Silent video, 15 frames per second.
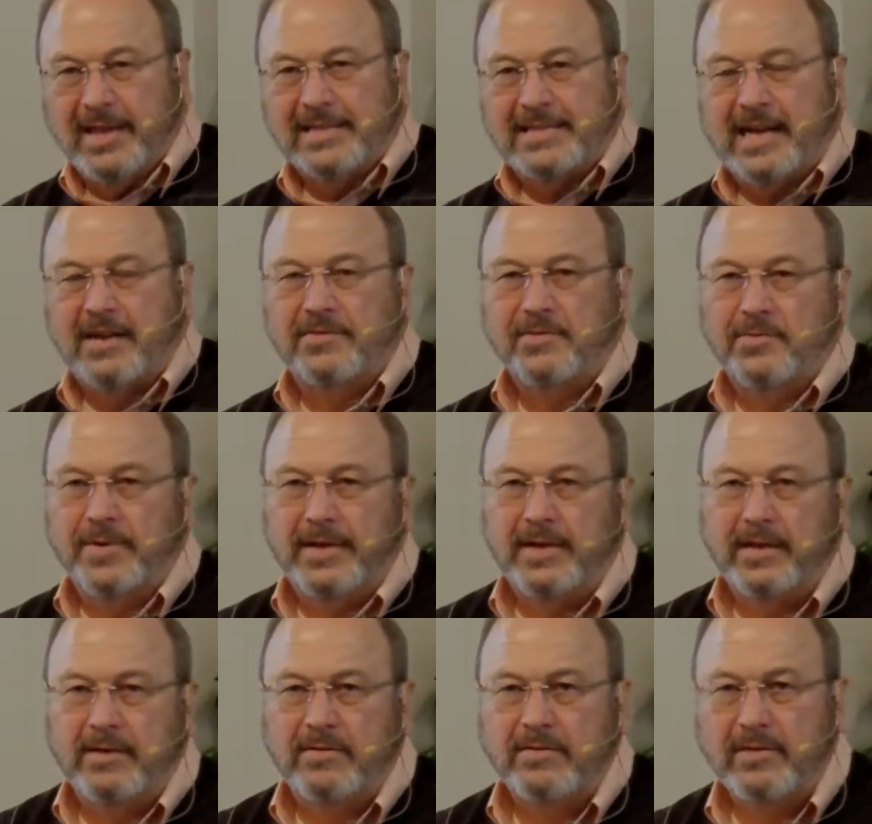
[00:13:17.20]
things out the
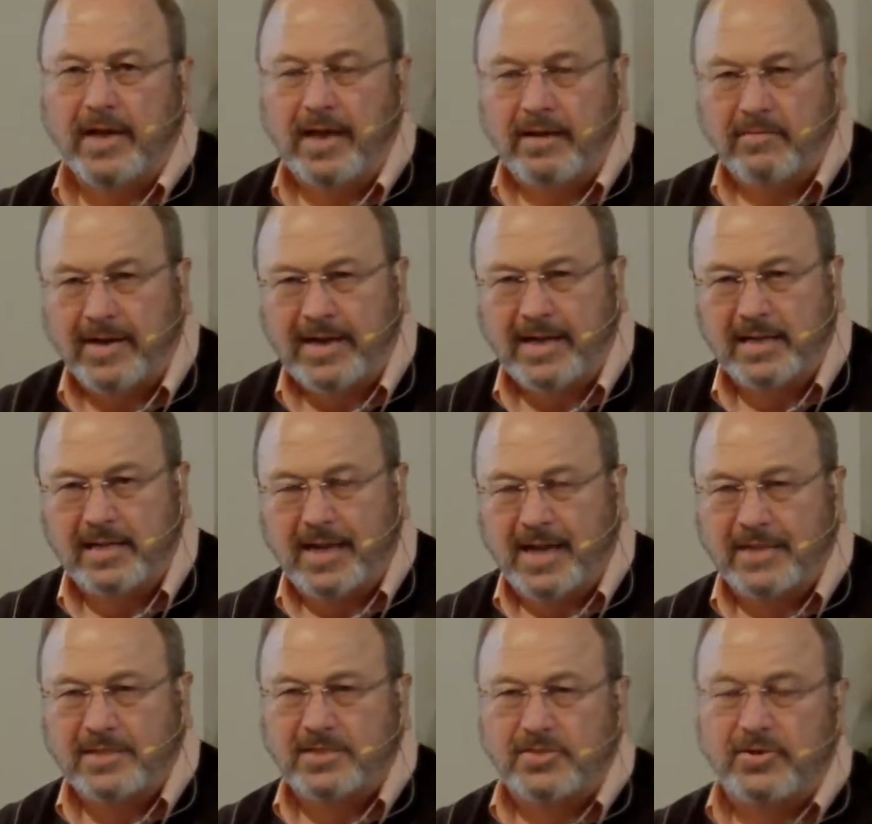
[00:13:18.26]
window and
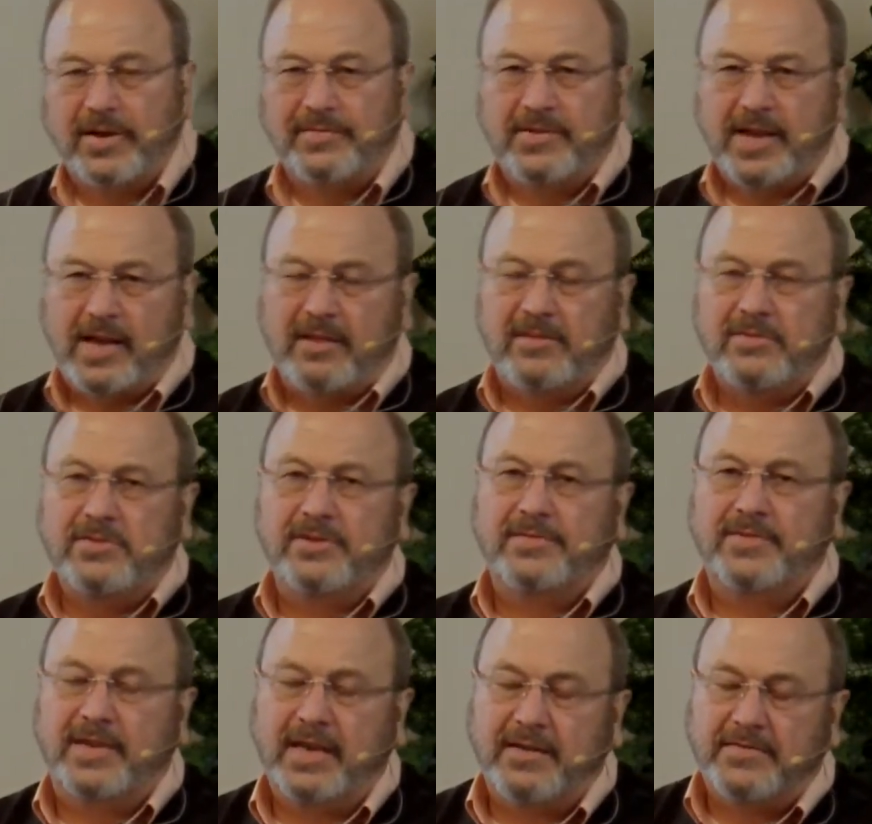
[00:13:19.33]
recognize that you have talents, you
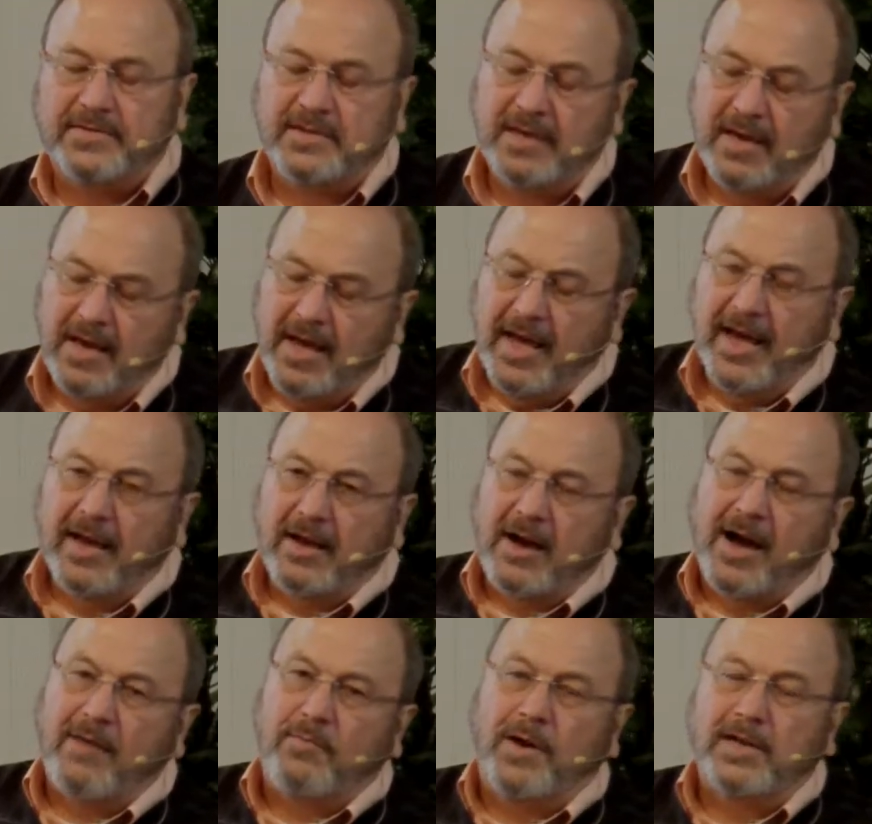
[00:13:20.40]
have gifts, and
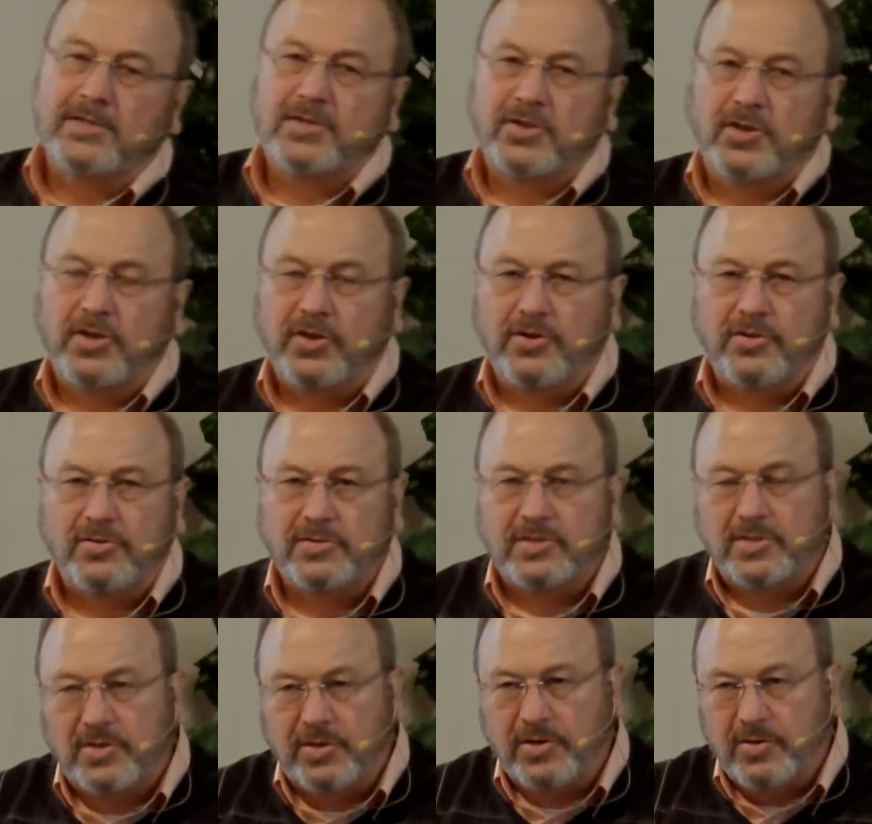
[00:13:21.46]
God wants to
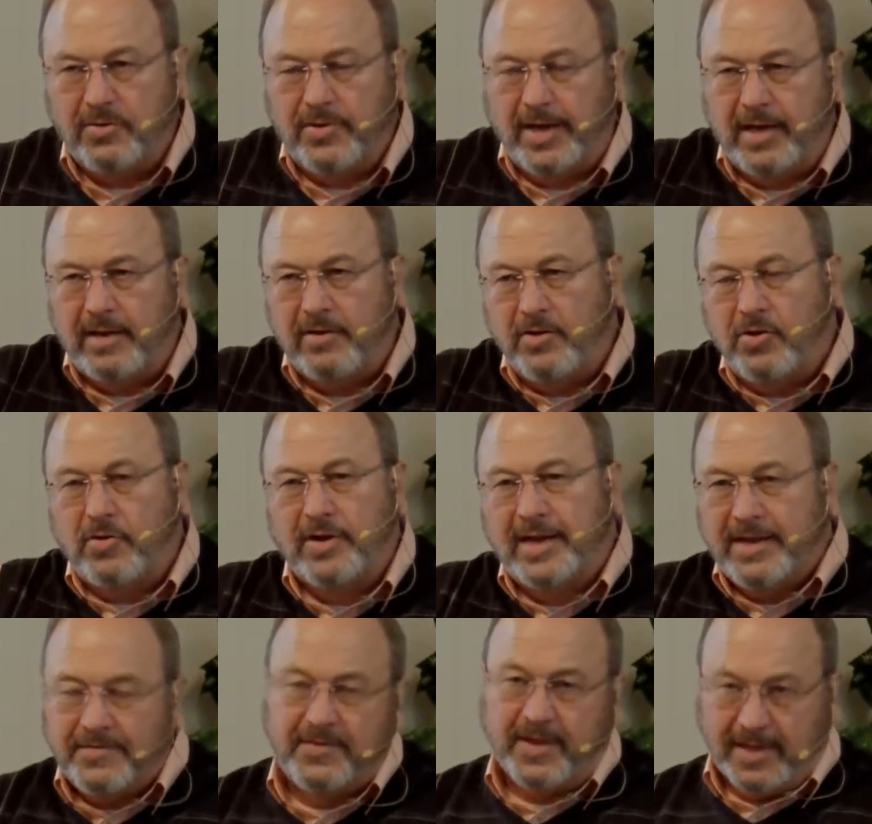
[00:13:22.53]
use you in your
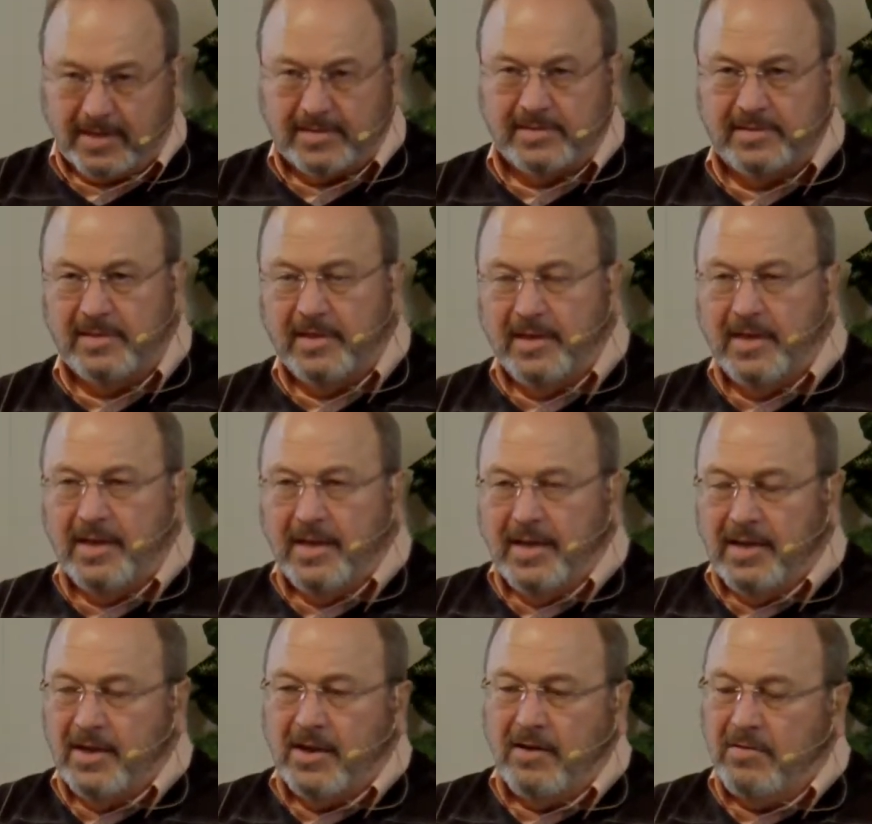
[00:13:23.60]
giftings.
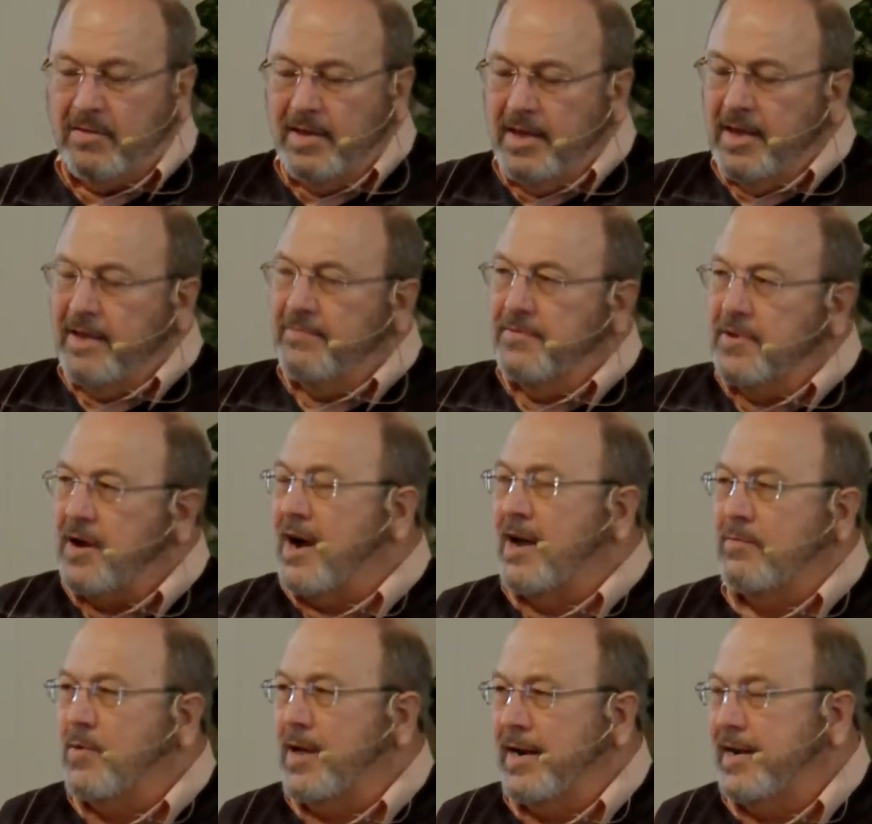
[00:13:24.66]
You know, if
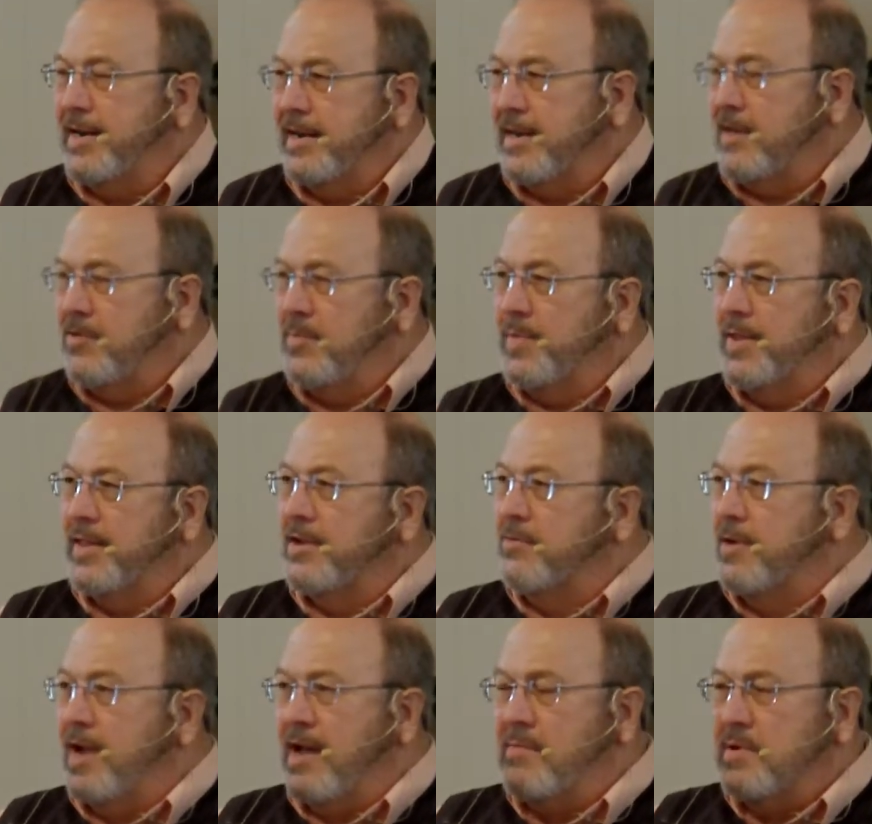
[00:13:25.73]
God wanted another Billy
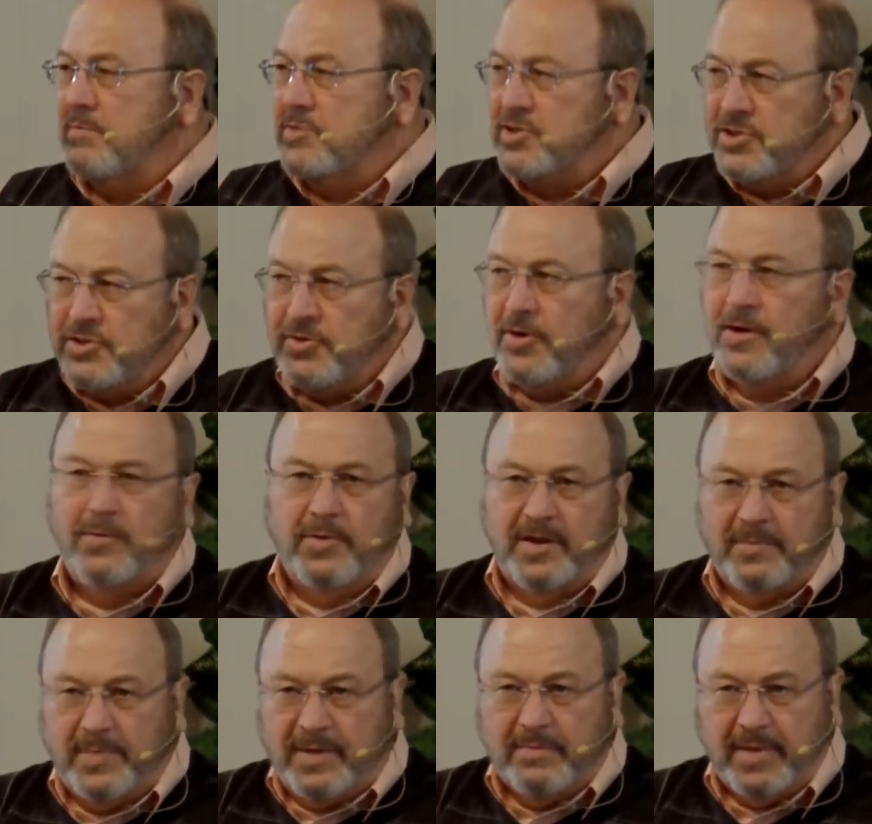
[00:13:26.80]
Graham, I'm sure it
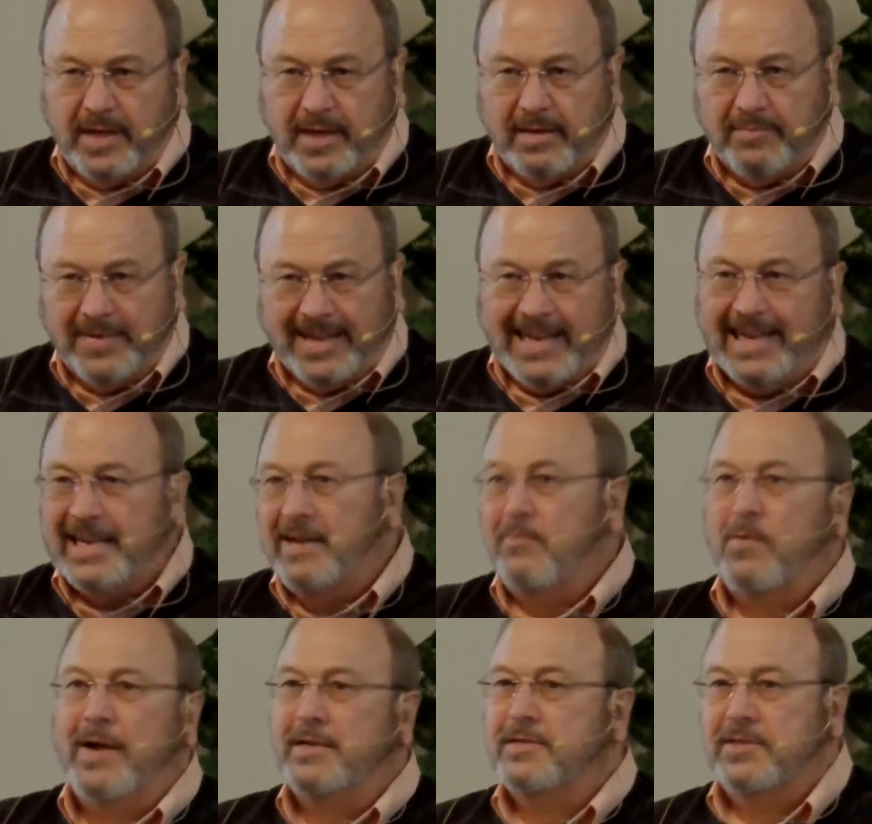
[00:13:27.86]
would have been me, but he
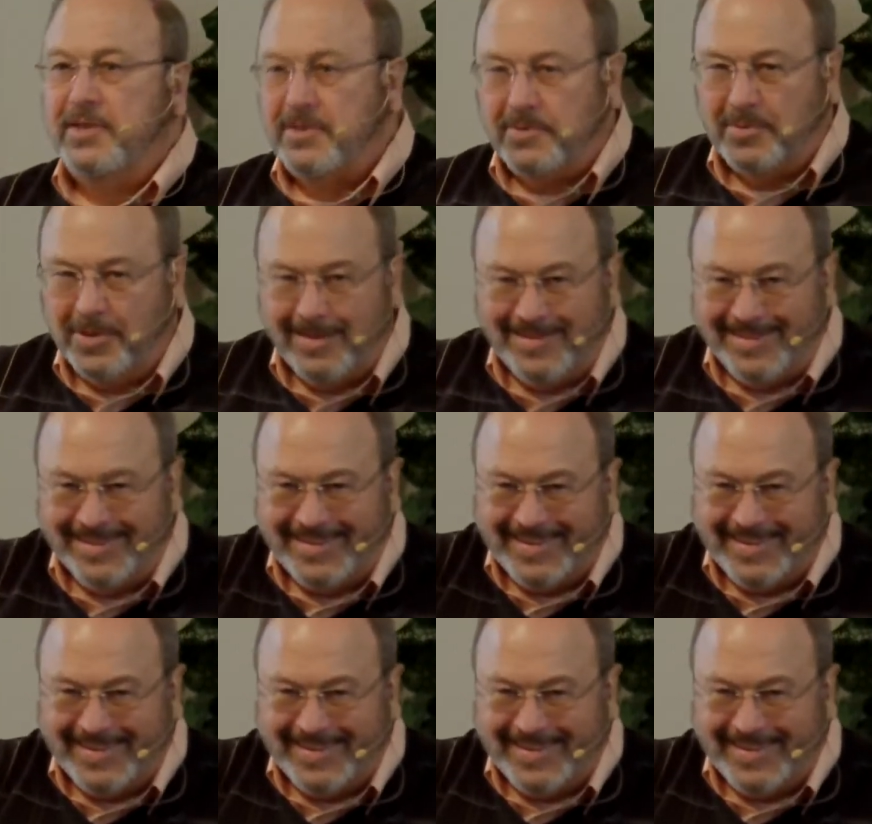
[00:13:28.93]
didn't want to.